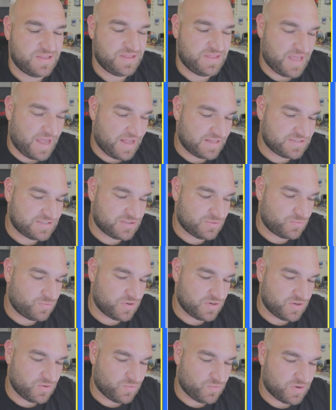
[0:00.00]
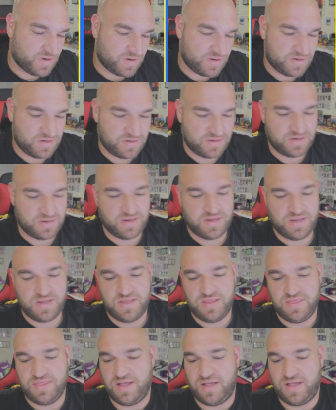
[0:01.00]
that's the one you want.